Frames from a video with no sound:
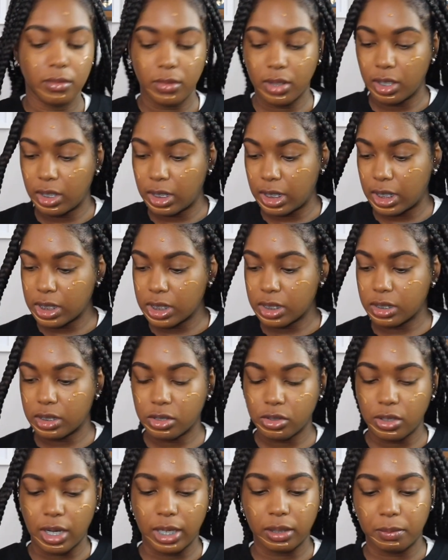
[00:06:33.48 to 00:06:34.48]
And let's
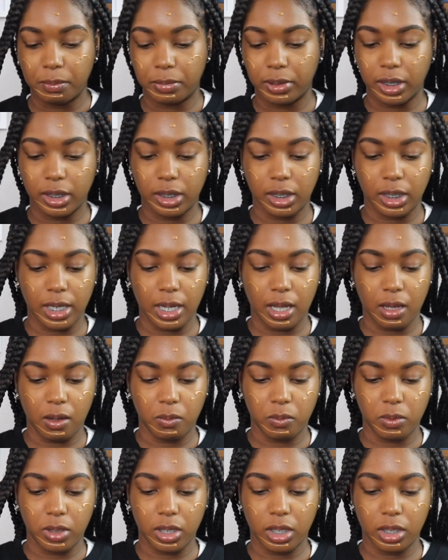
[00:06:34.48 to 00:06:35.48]
try to blend it
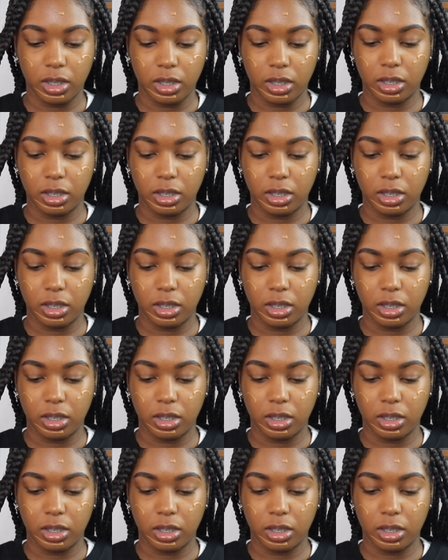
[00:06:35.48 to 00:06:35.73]
out with